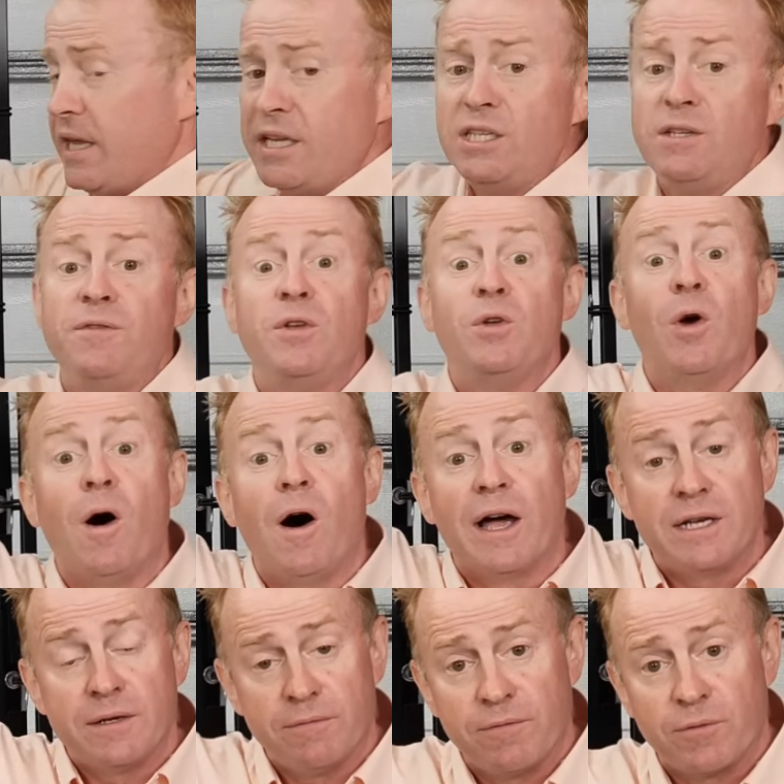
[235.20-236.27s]
interview
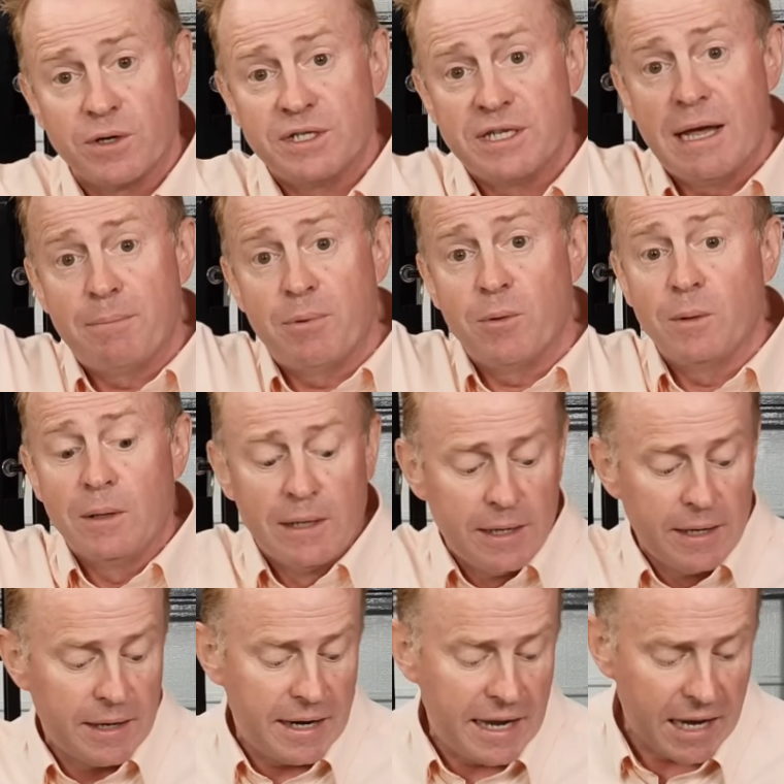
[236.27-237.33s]
height, for example.
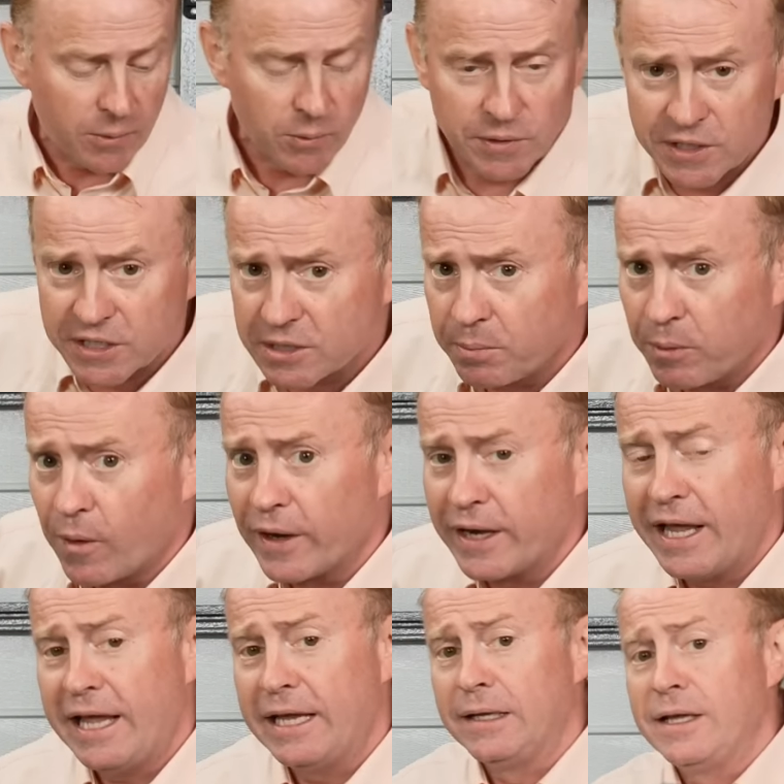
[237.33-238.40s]
Now, with the
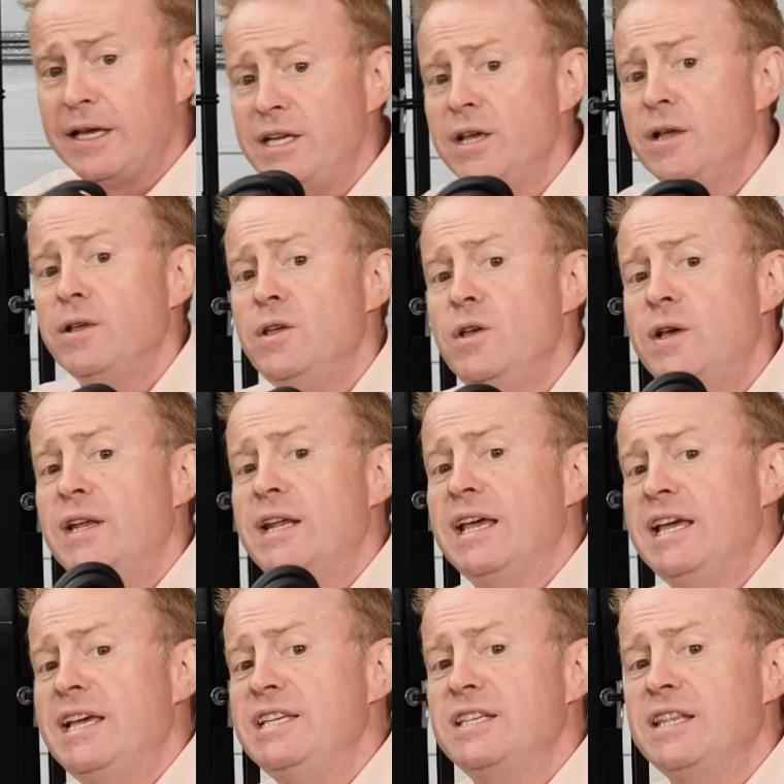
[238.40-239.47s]
supplied head lead, you can
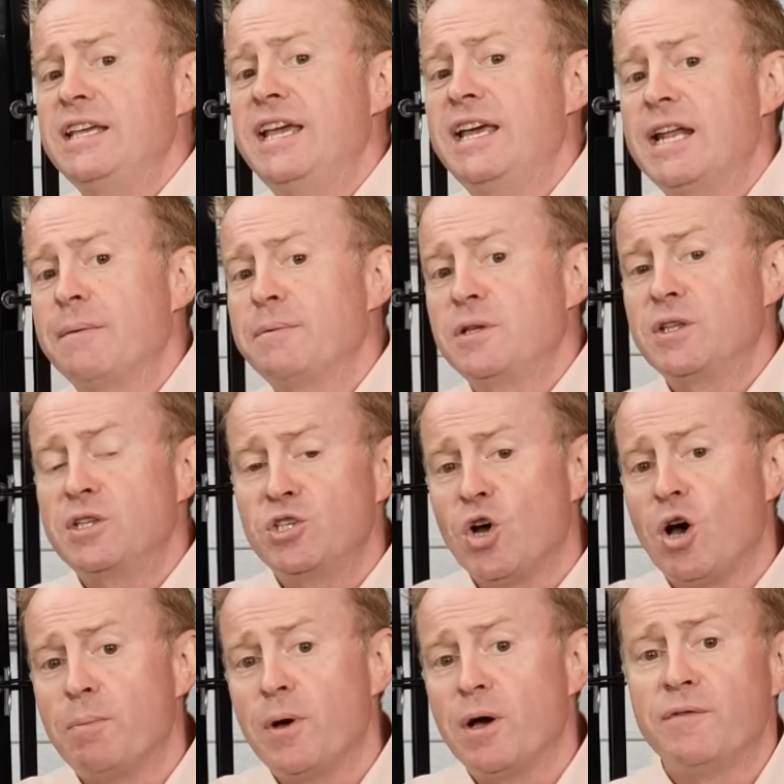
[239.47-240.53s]
easily get up to the
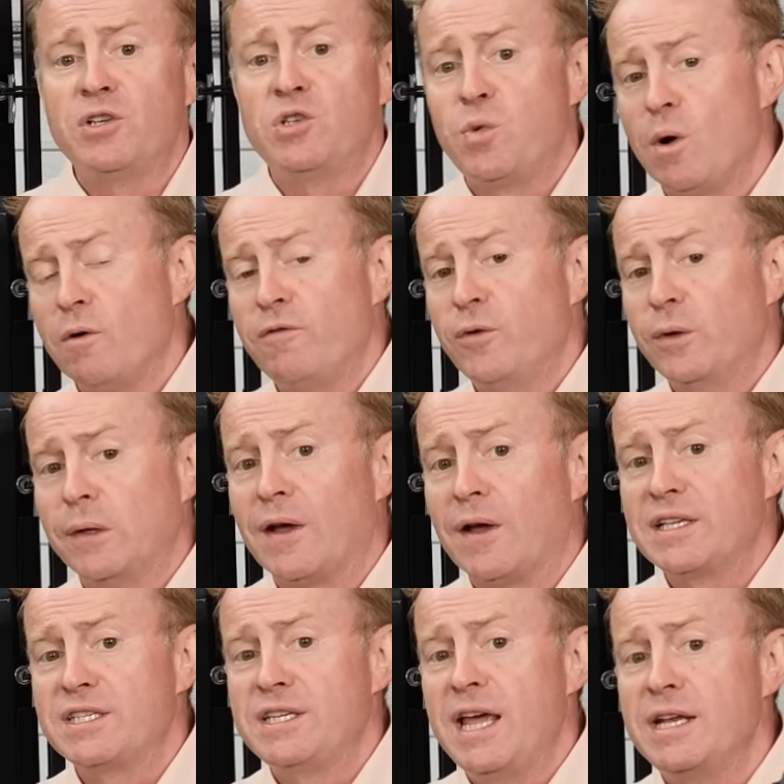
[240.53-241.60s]
top of a 12
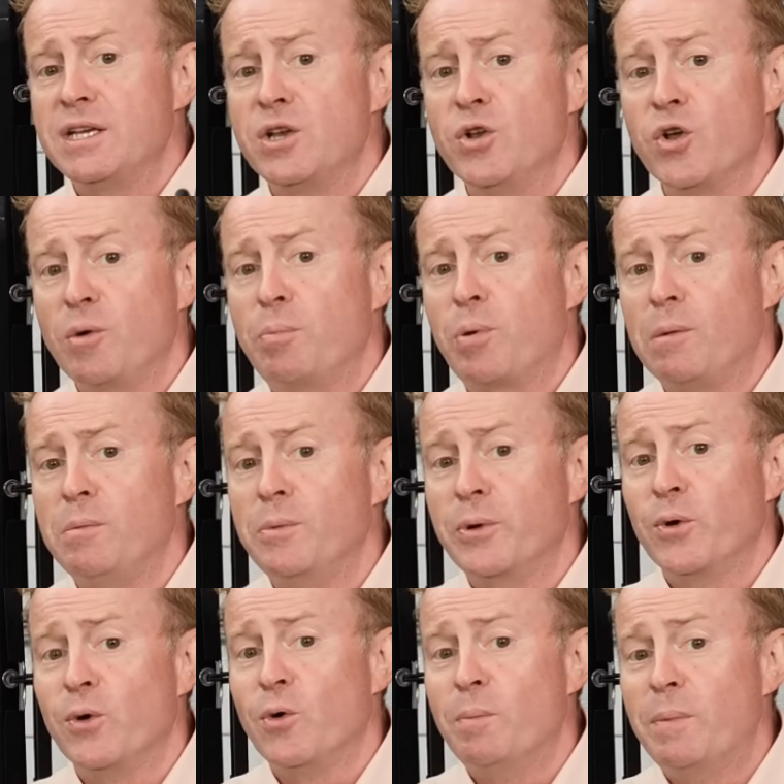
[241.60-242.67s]
light stand, no
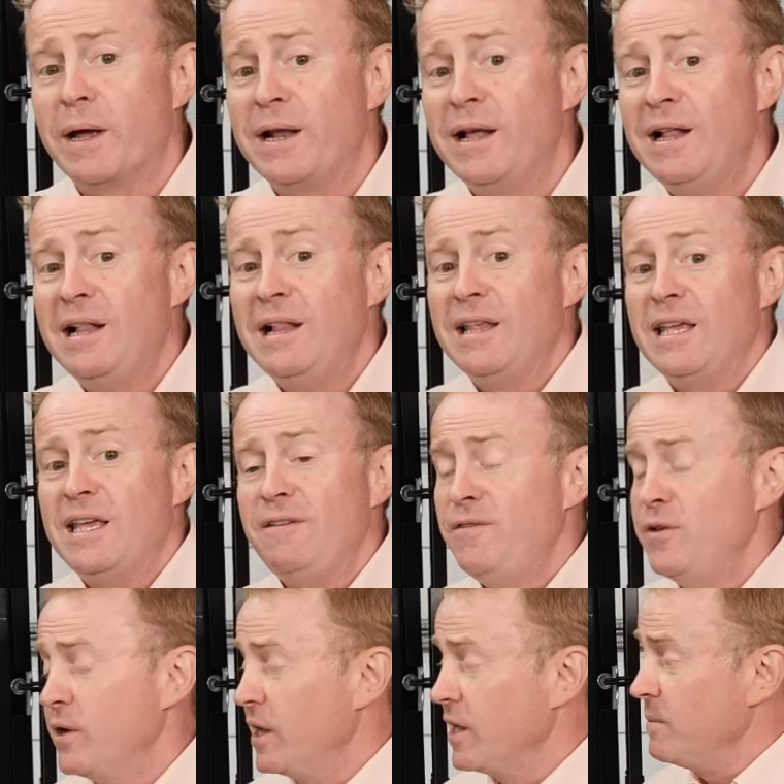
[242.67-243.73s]
problem at all. But
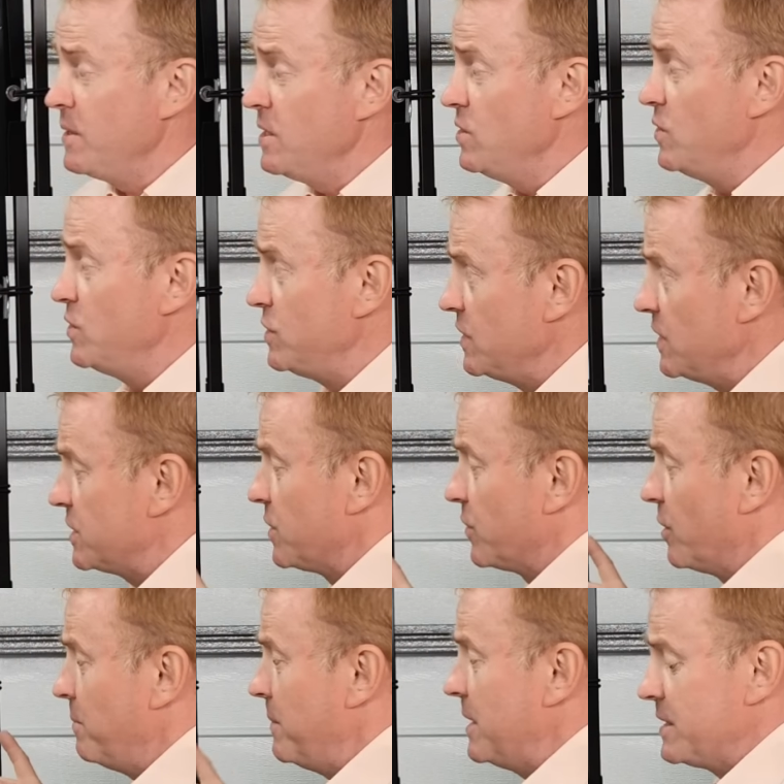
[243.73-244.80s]
if you're going to be using this
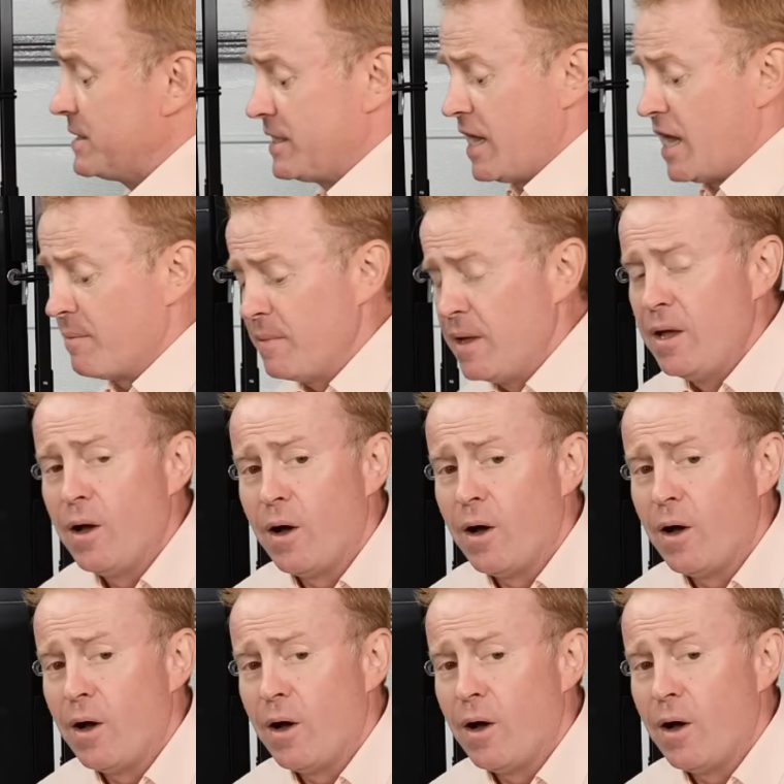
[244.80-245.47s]
on a menace arm,